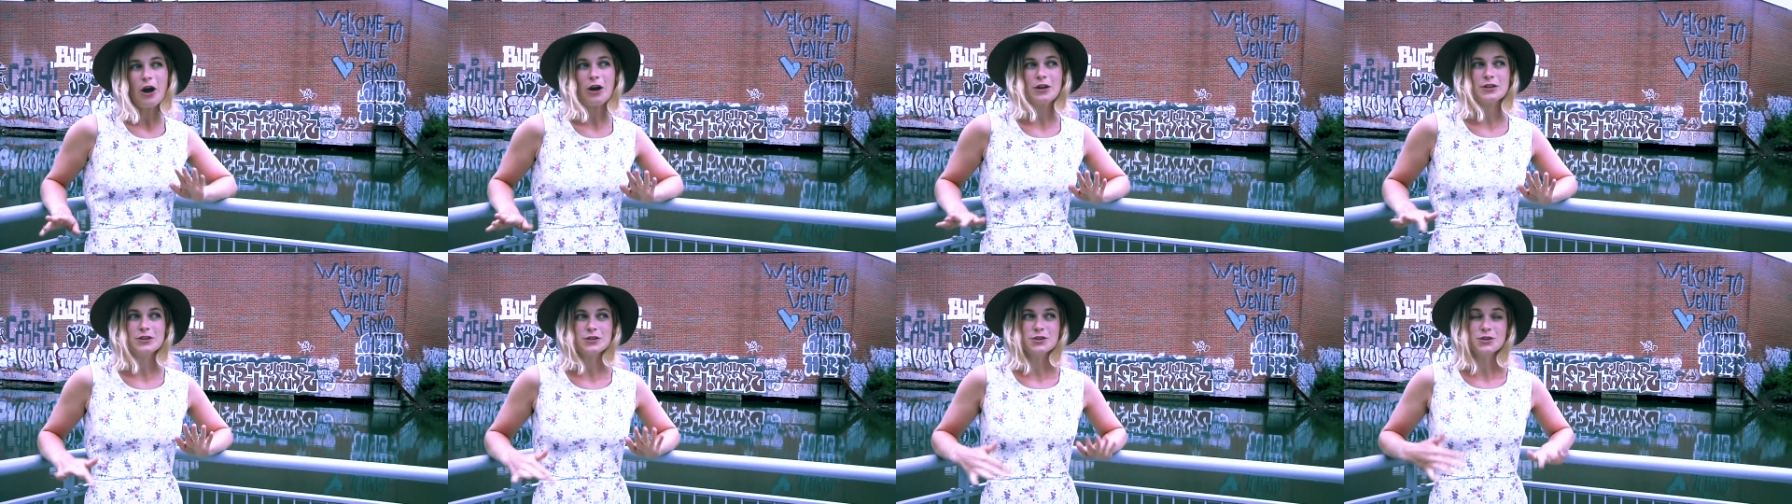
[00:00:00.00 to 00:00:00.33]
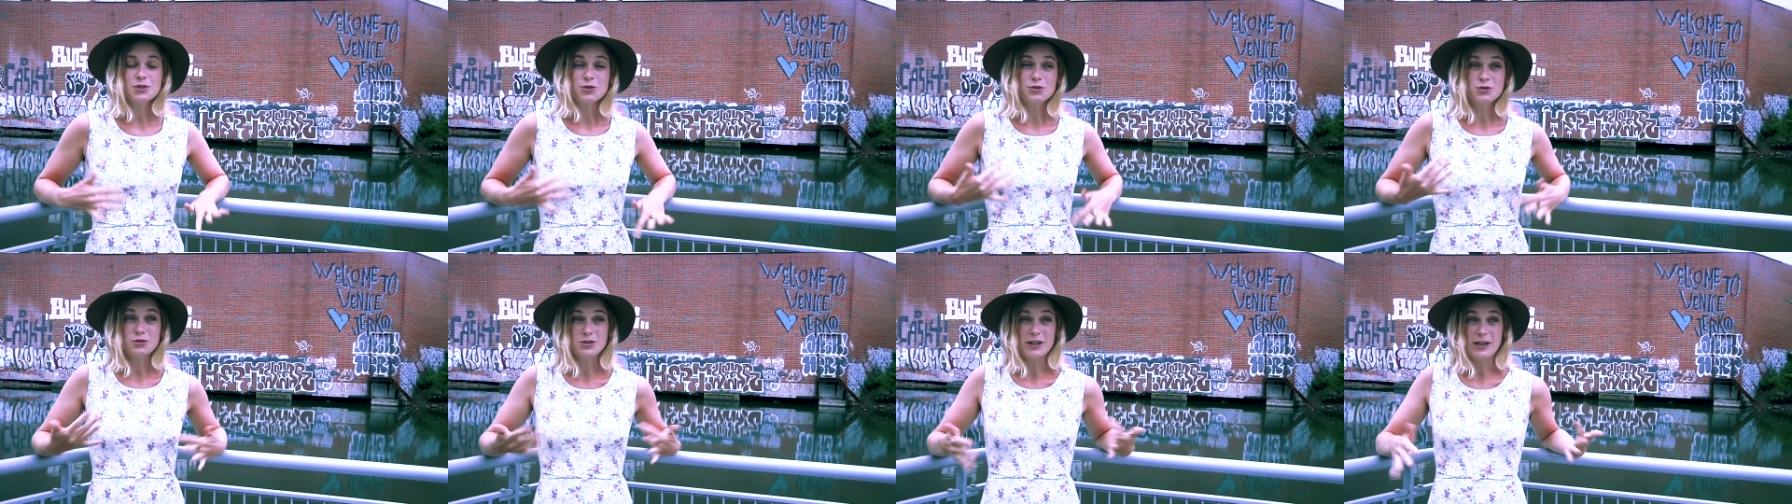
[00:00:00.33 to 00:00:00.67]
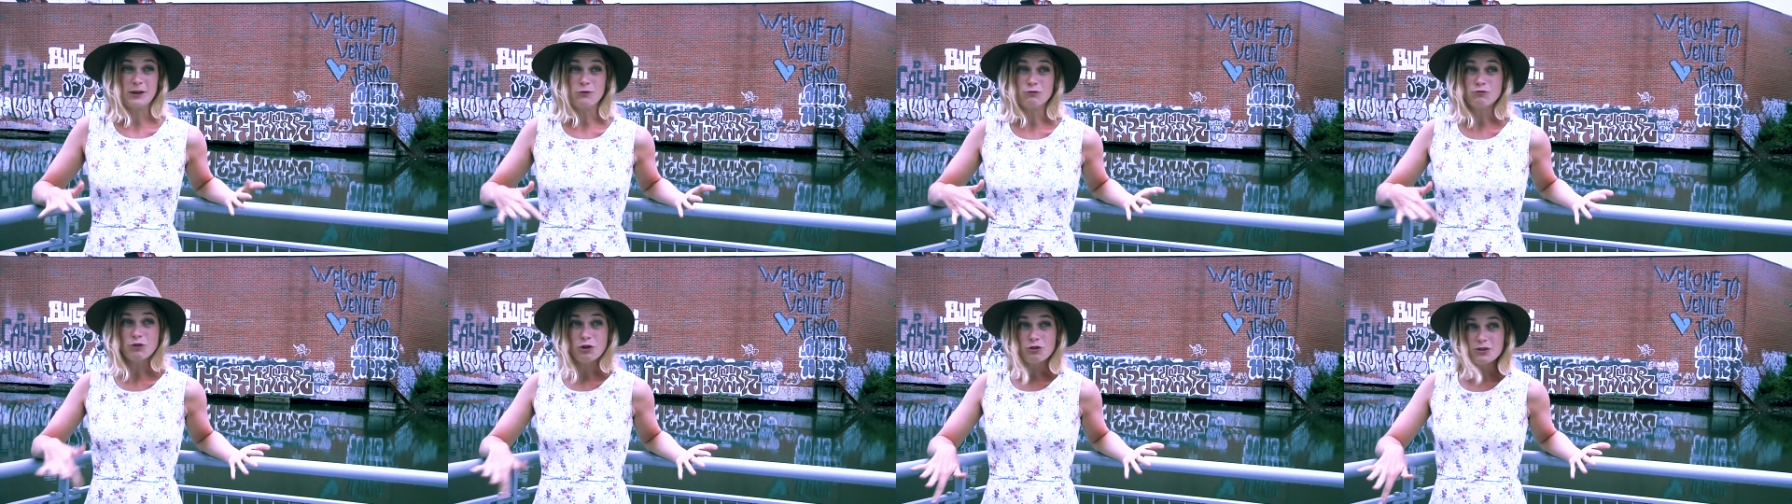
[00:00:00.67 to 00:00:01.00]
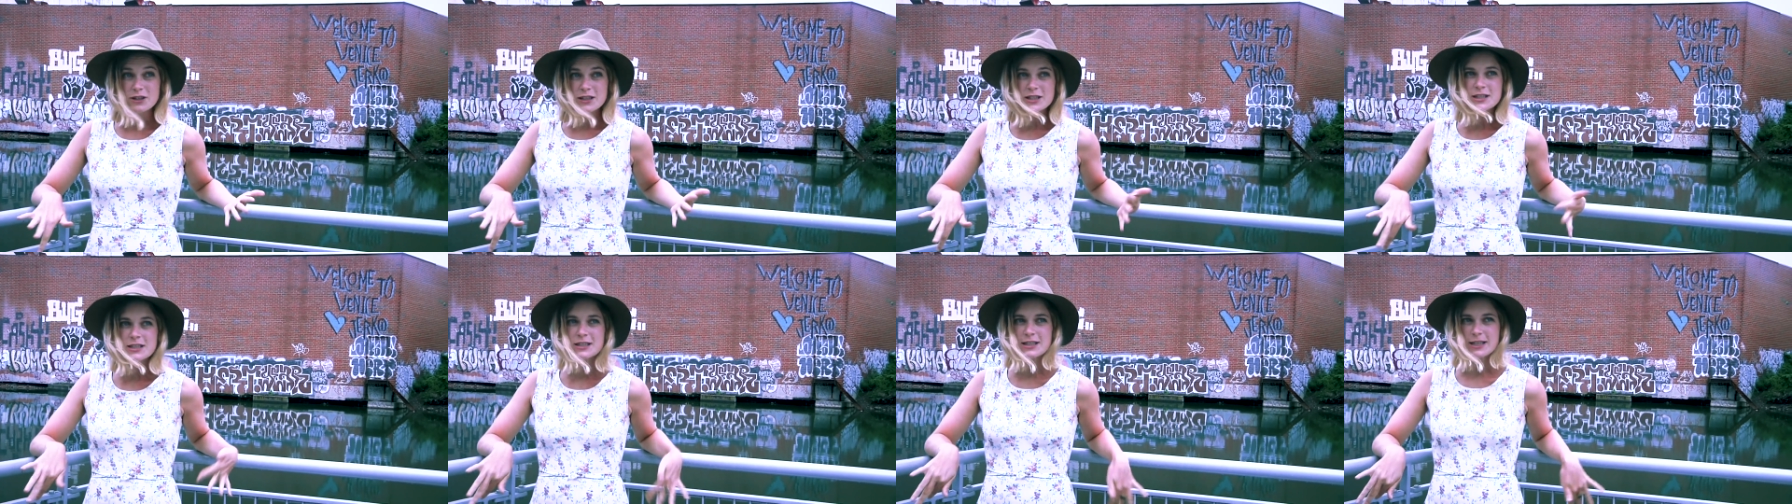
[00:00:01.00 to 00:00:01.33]
on little like
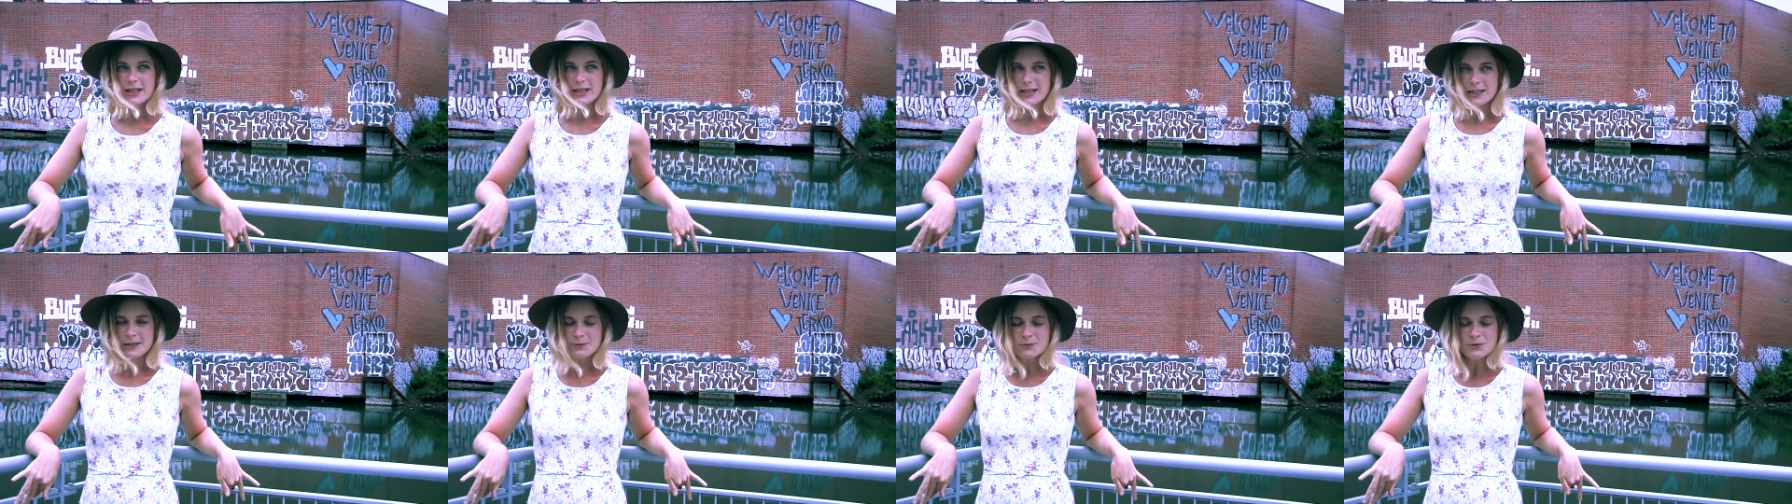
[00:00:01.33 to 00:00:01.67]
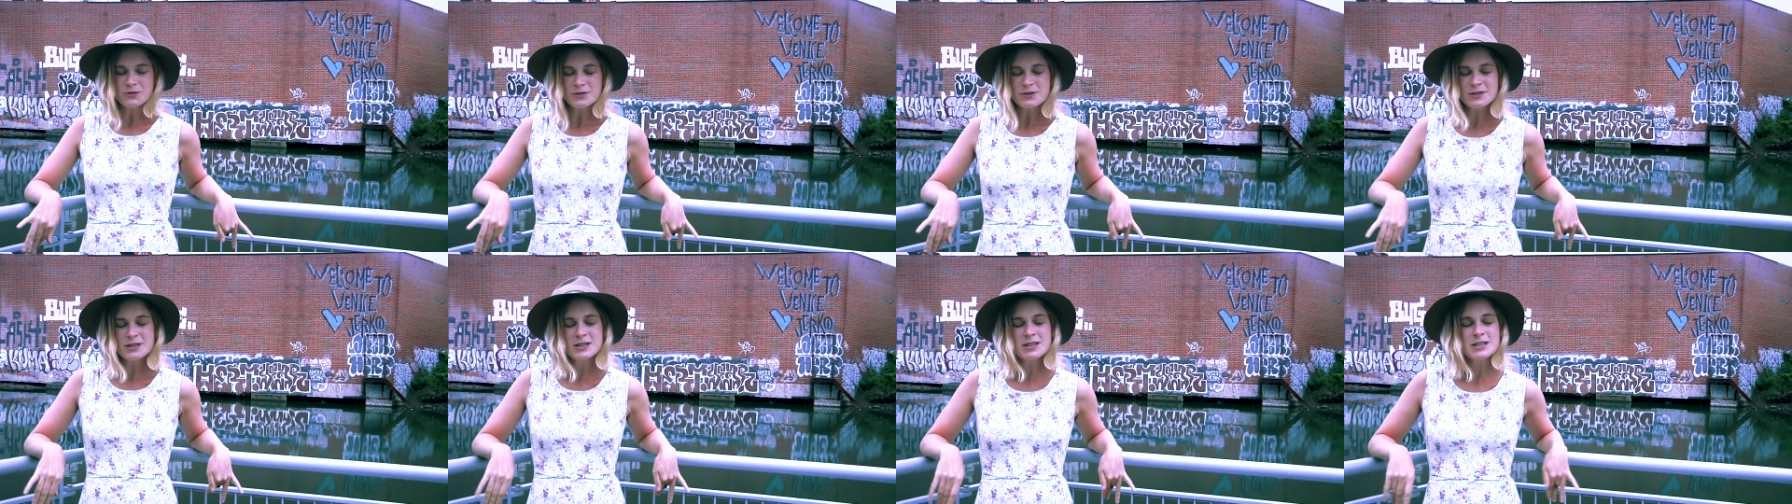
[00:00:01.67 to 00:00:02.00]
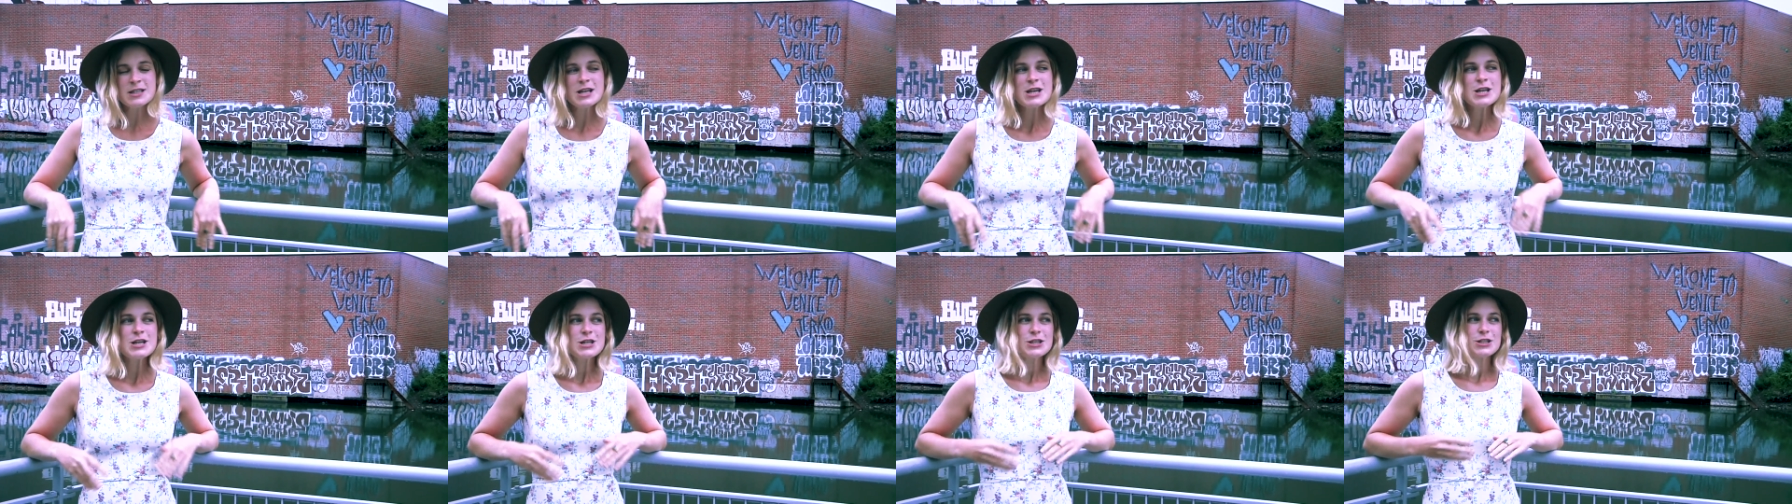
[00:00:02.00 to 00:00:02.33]
rodents and animals.